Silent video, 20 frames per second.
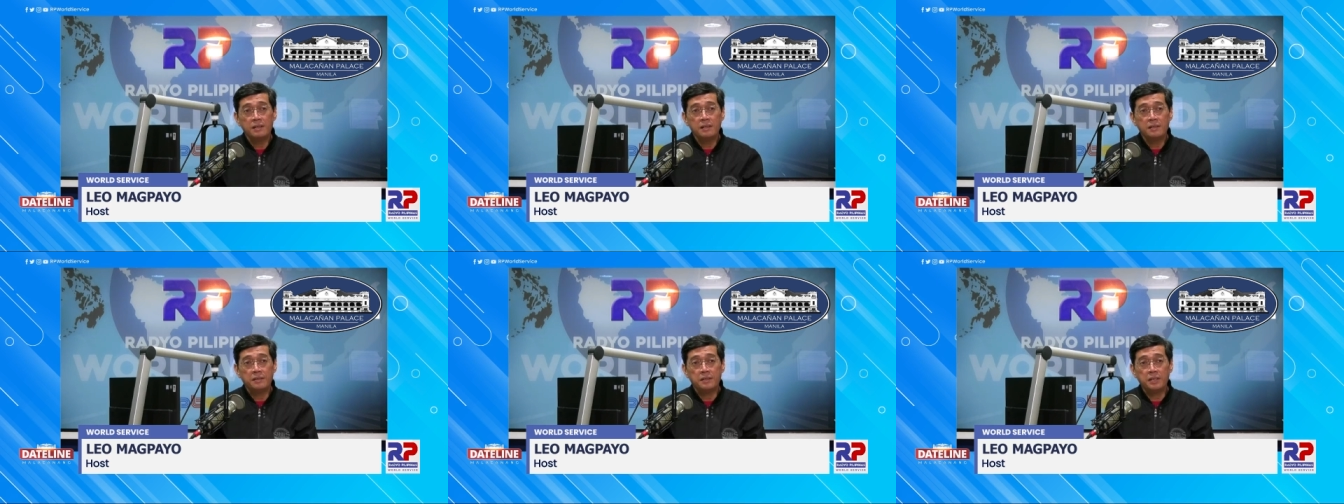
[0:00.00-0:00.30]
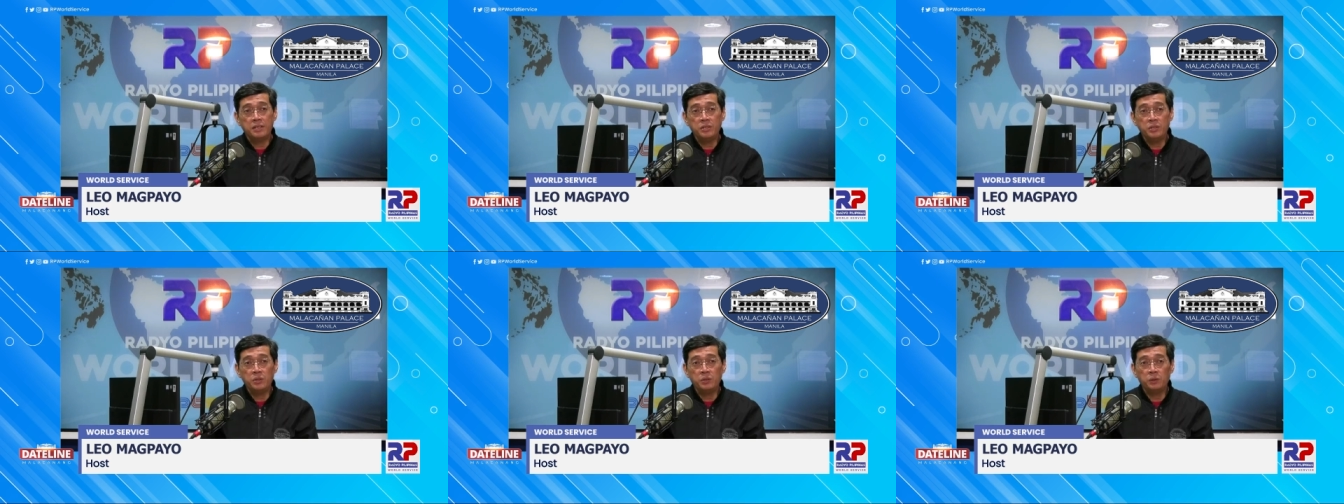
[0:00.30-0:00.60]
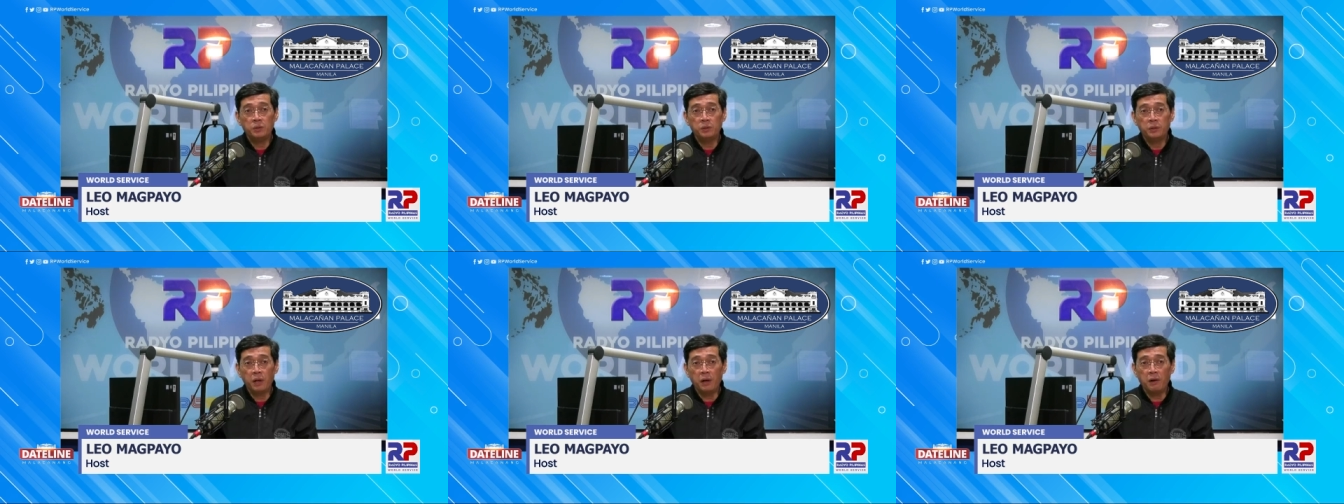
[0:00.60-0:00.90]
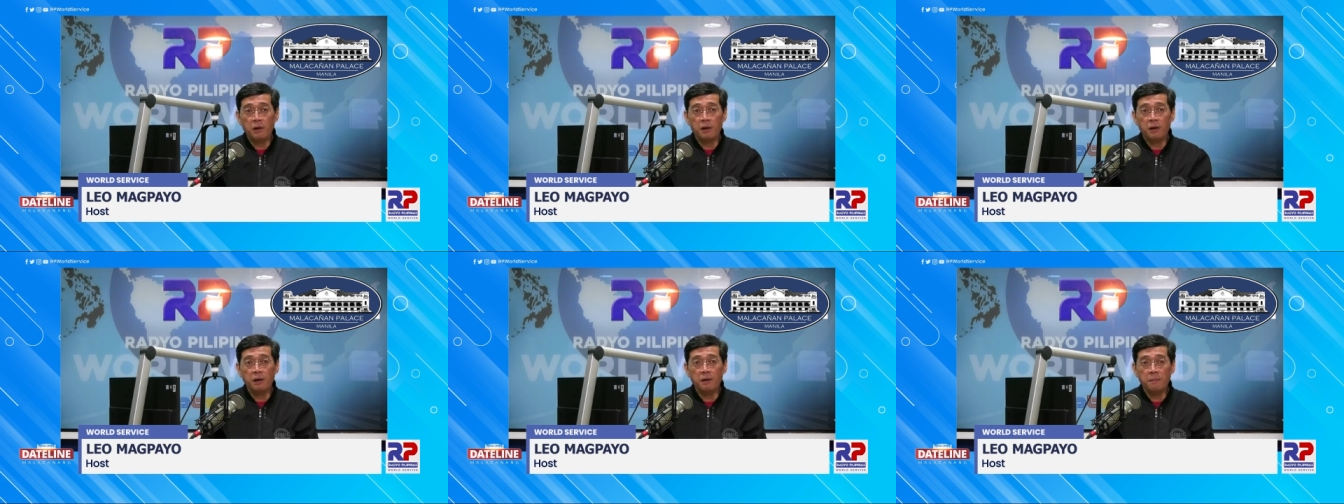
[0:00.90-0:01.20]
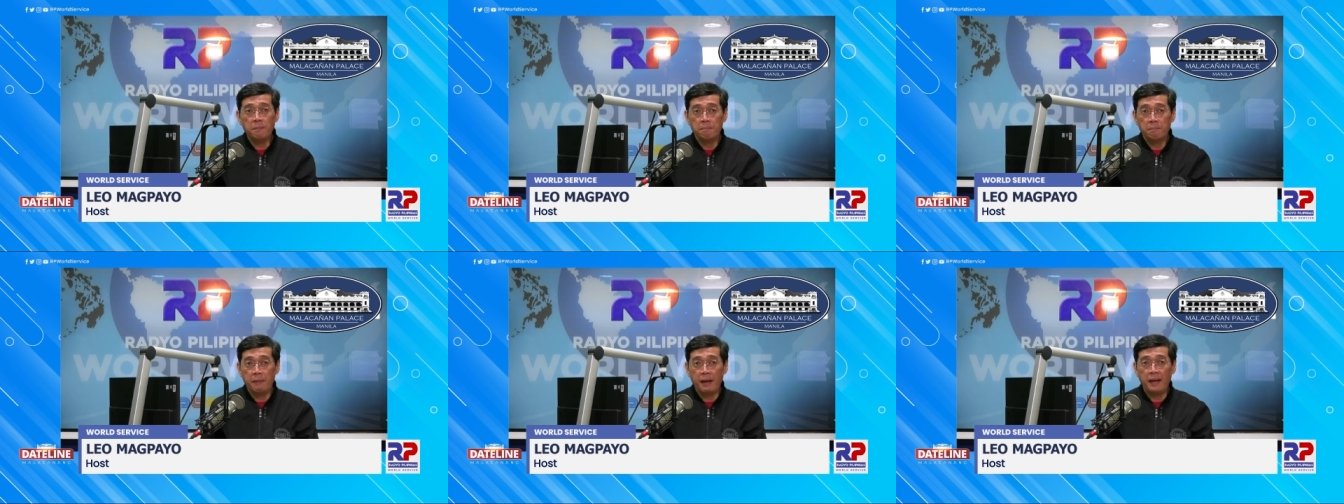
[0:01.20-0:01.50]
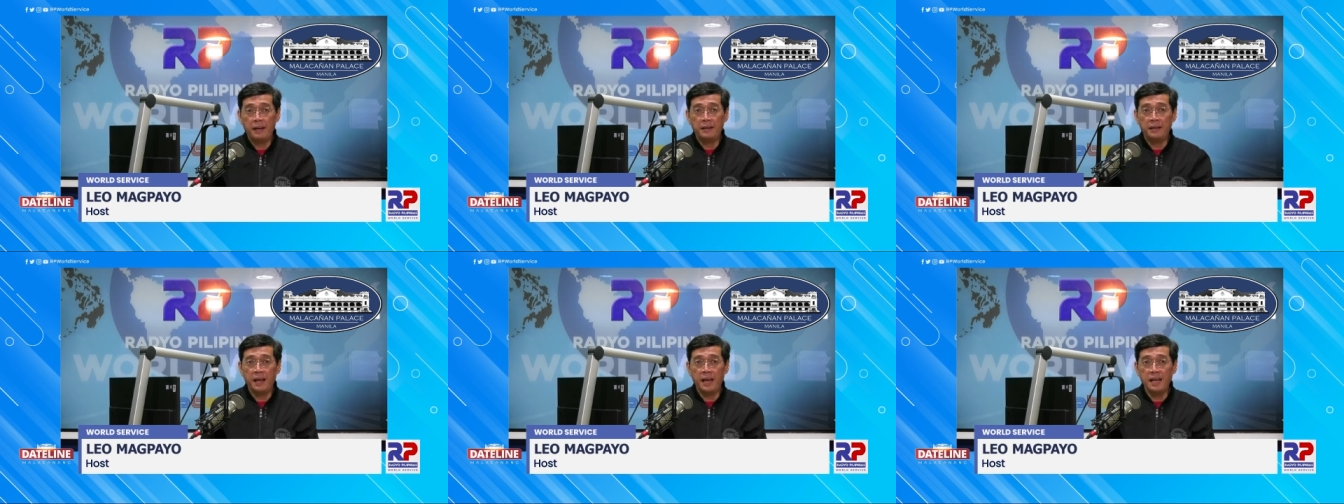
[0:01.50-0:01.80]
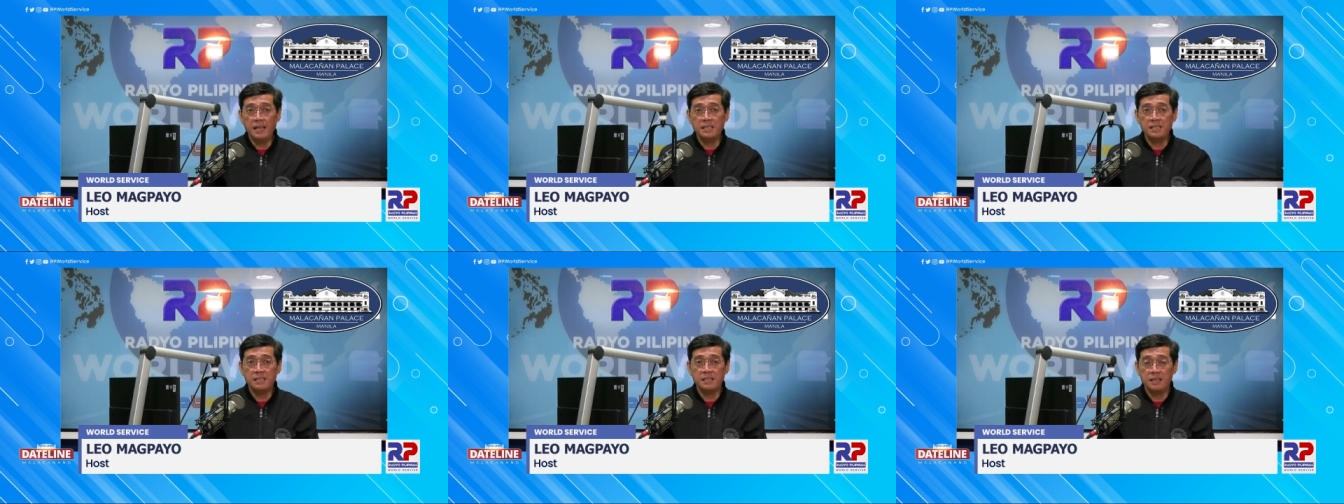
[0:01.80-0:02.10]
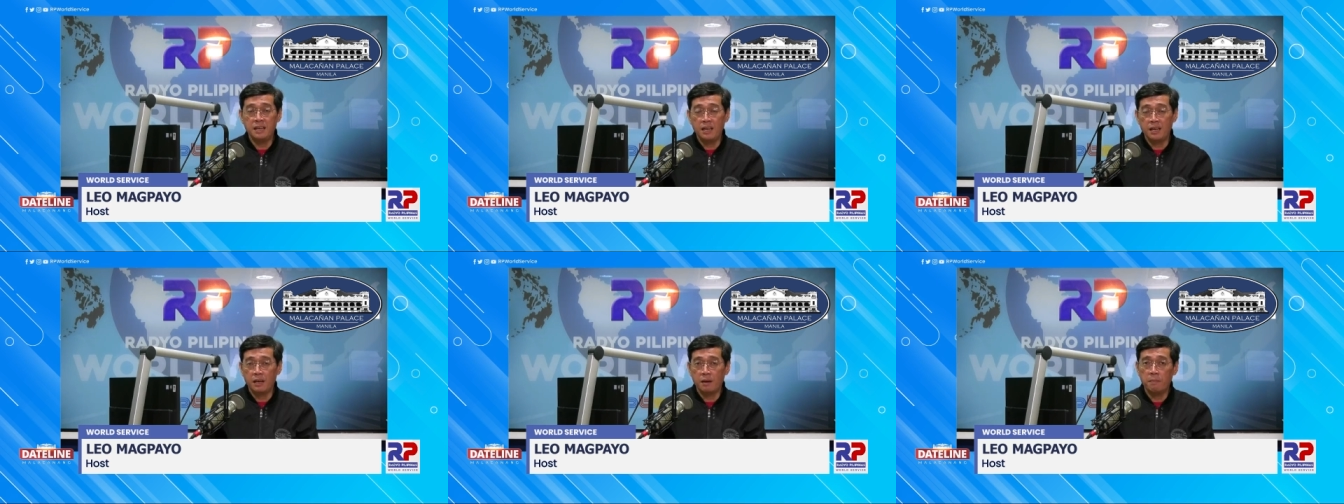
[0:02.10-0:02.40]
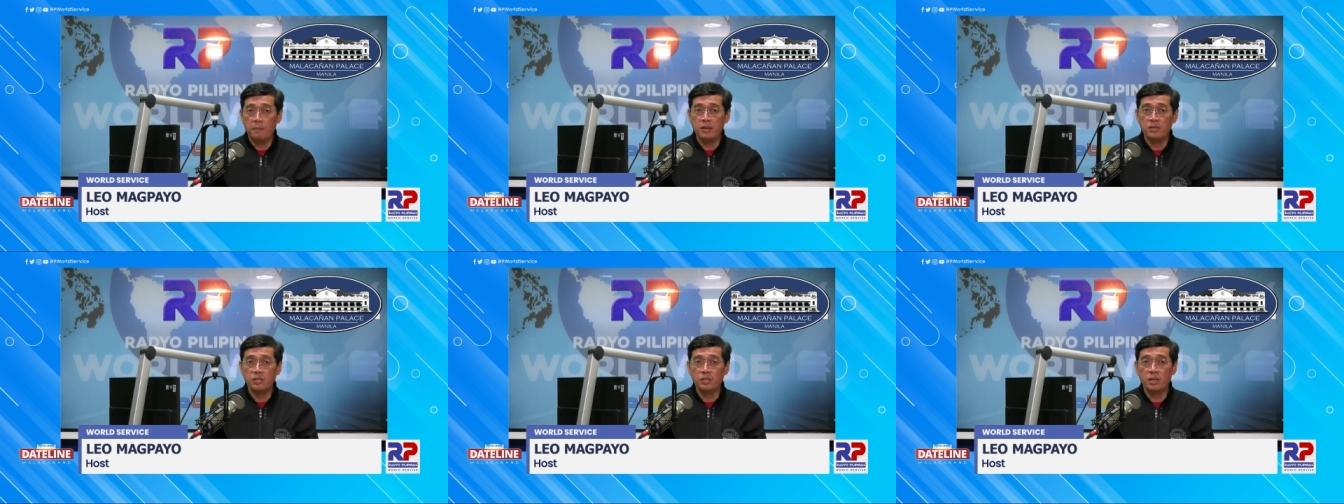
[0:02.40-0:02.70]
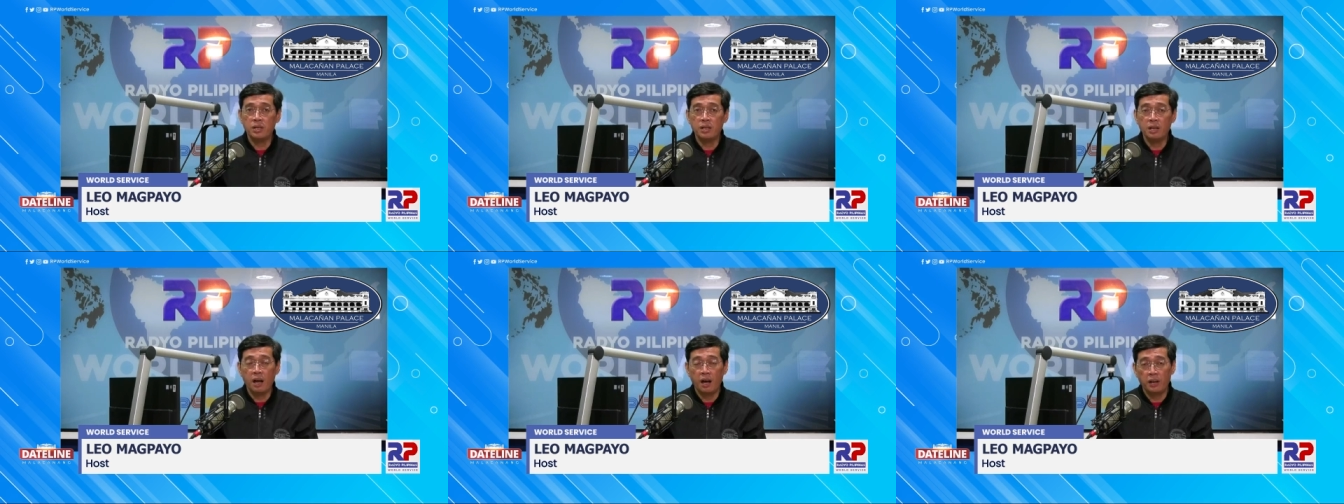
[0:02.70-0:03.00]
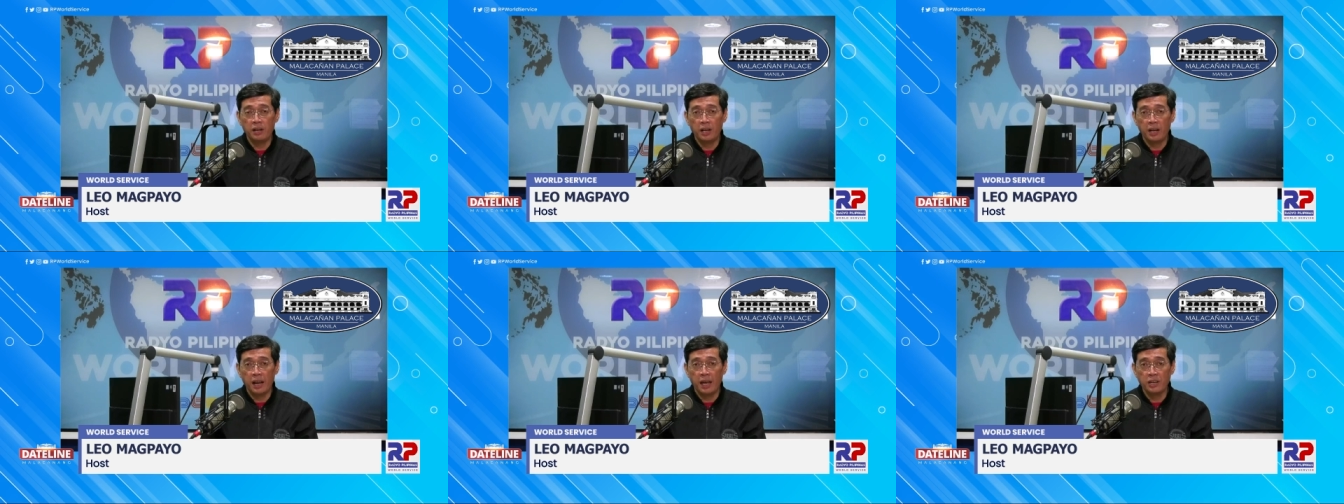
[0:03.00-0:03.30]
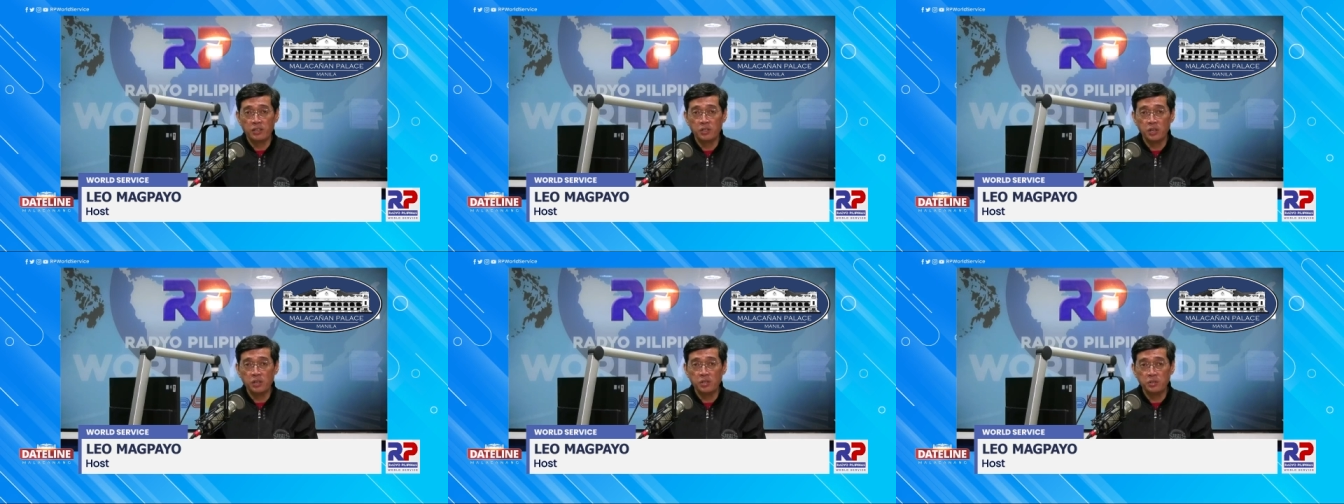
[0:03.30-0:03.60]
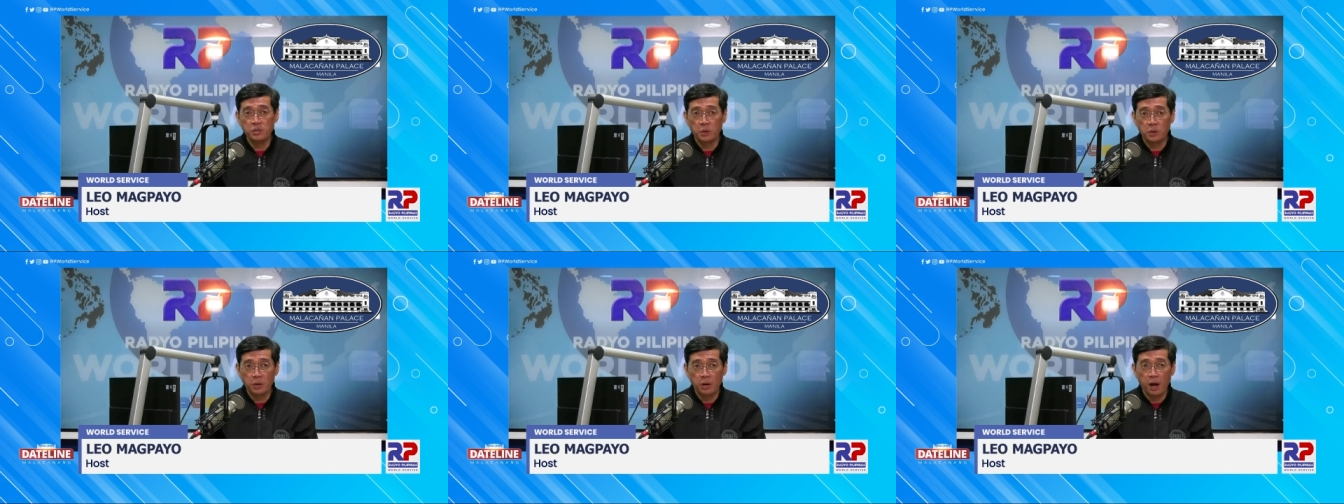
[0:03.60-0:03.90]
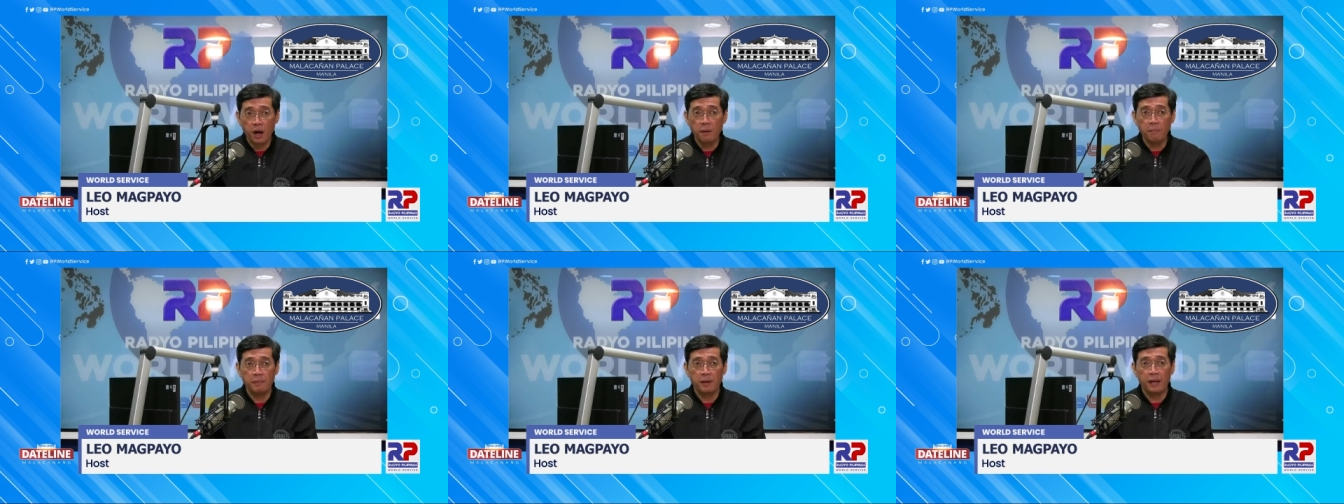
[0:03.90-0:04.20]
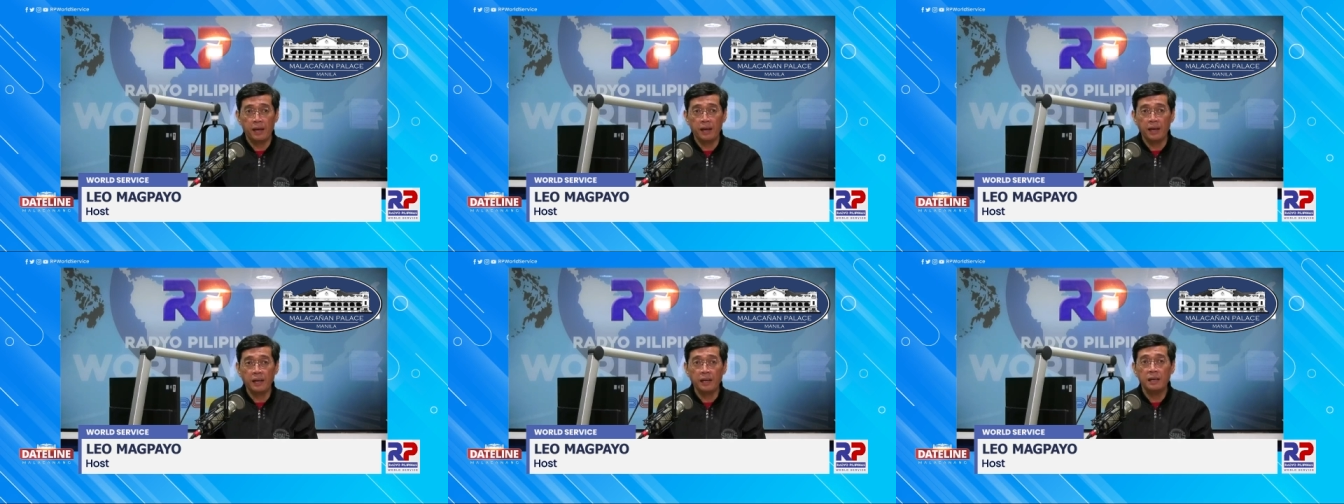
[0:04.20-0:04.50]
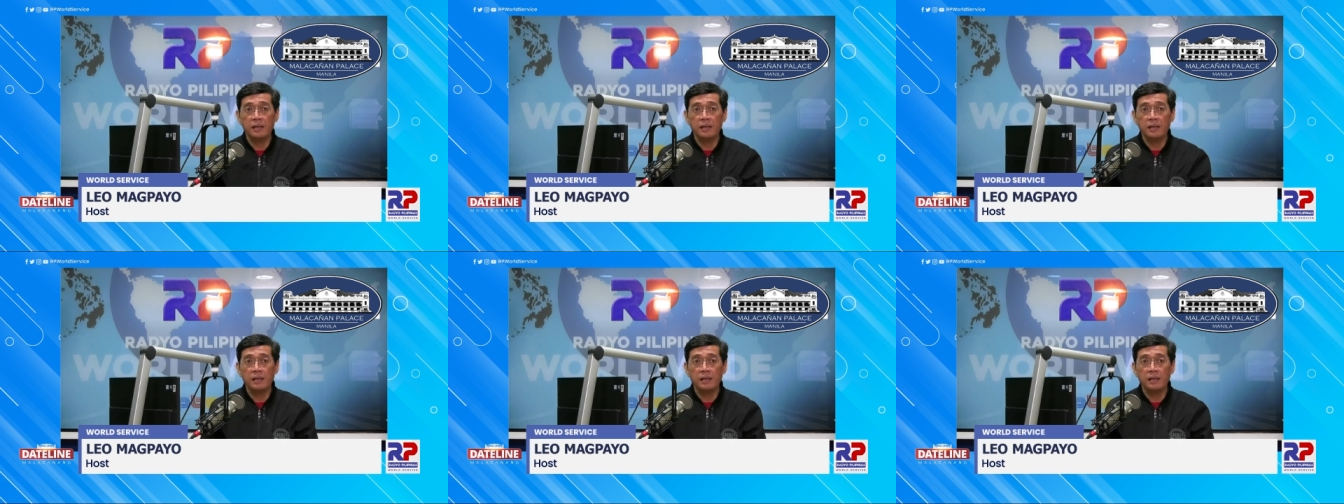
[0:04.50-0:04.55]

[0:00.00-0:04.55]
The new law mandates the Commission on Elections, or COMELEC,